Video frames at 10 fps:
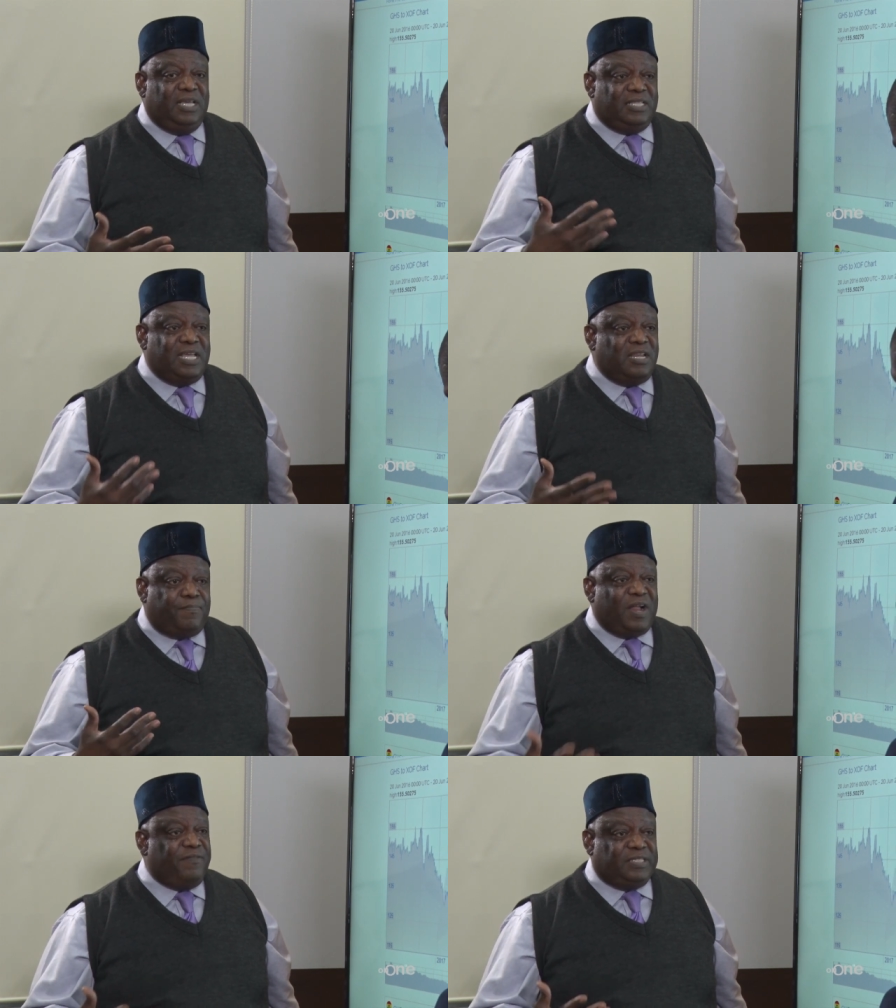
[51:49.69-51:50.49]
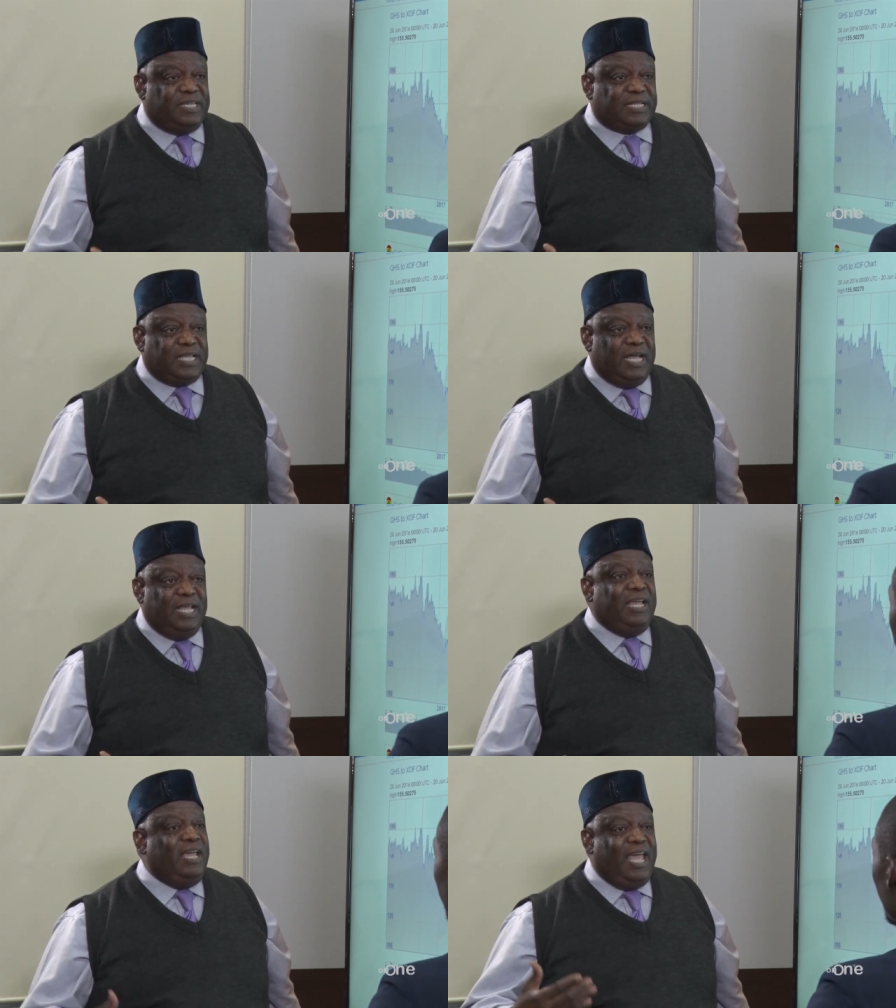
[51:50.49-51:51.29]
It's in the private sector,
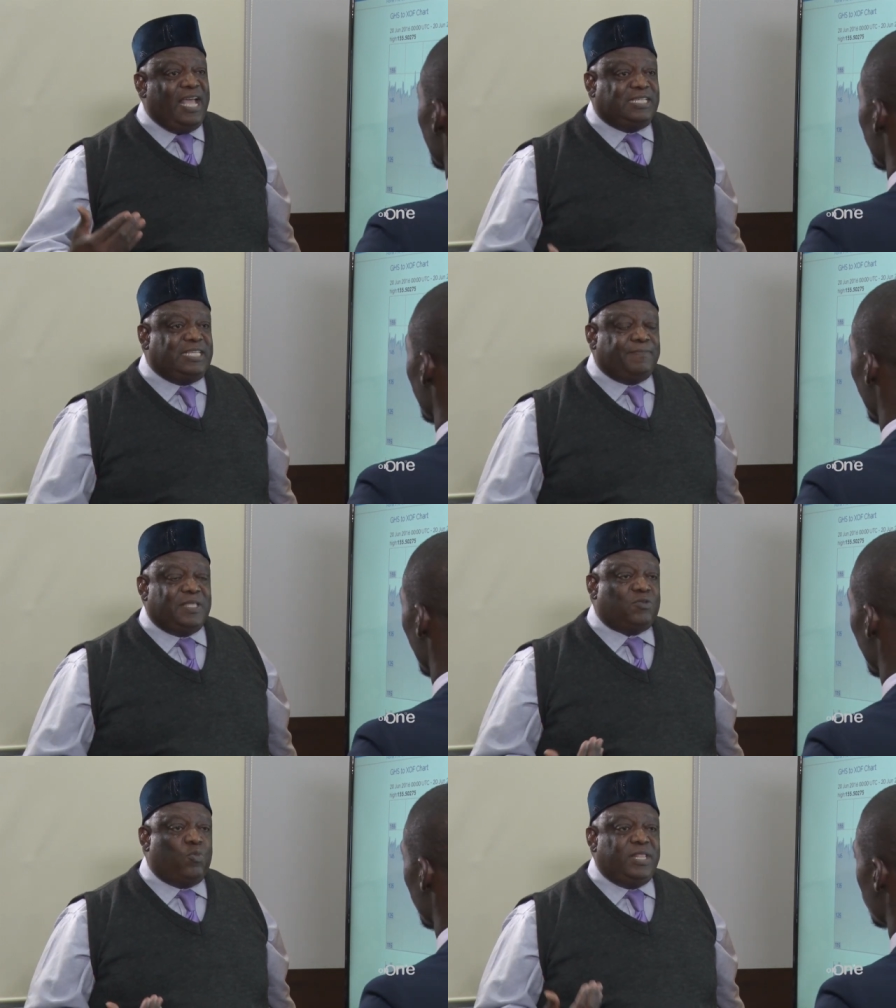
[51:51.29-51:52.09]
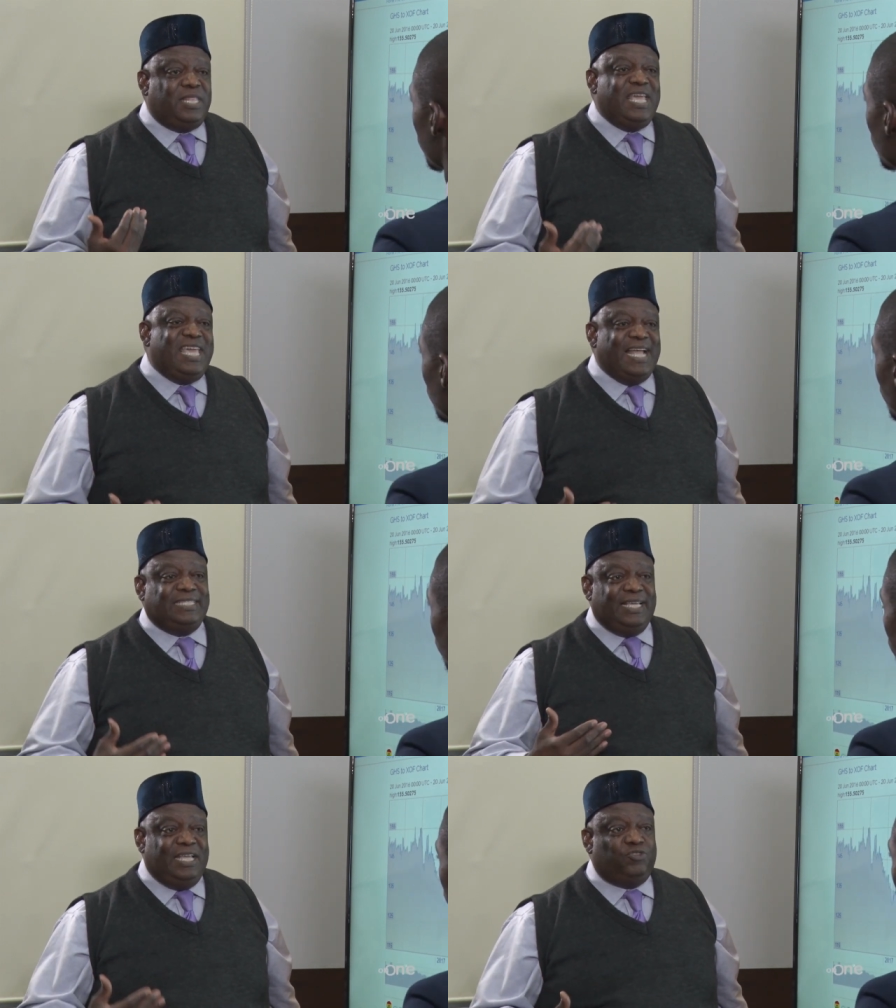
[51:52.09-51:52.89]
except that when they
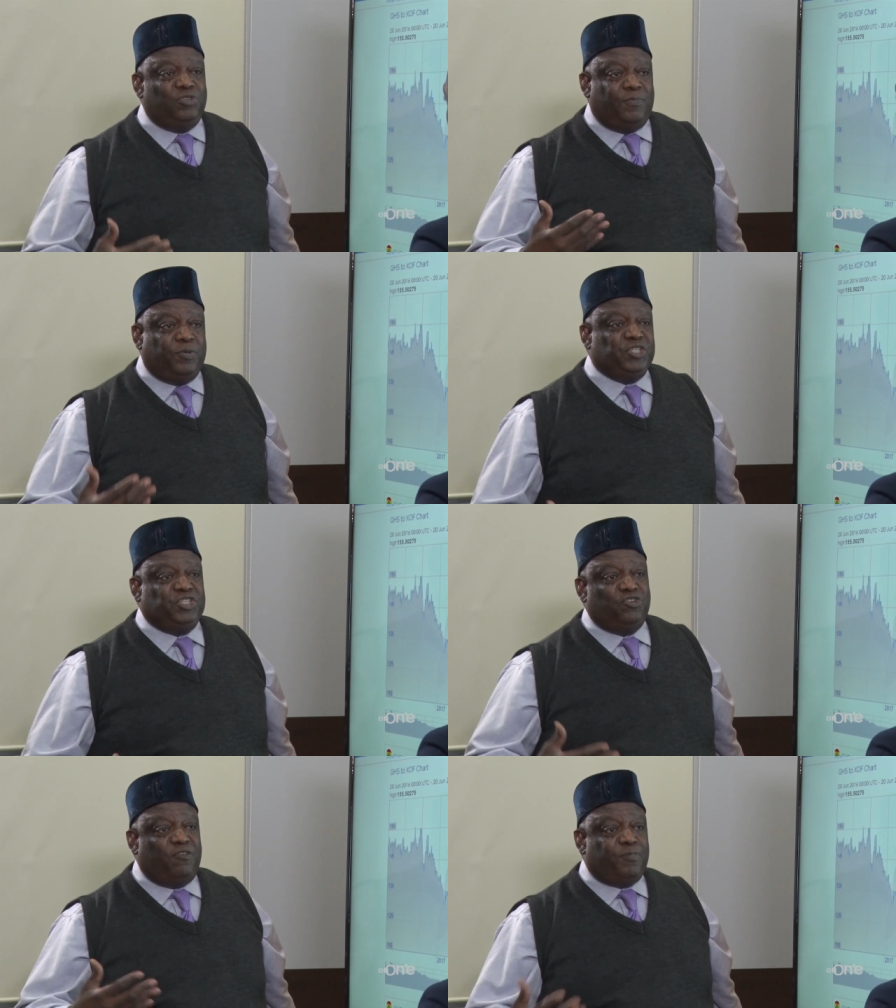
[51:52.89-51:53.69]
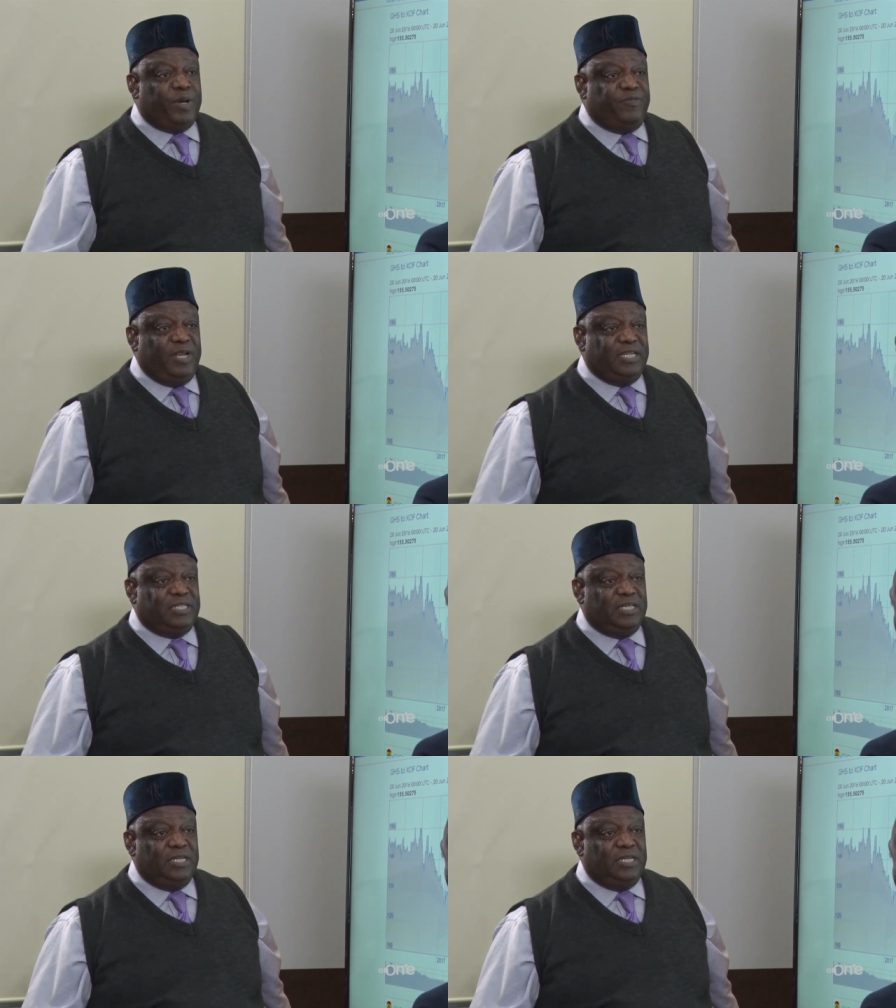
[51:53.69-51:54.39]
get into the position of privilege,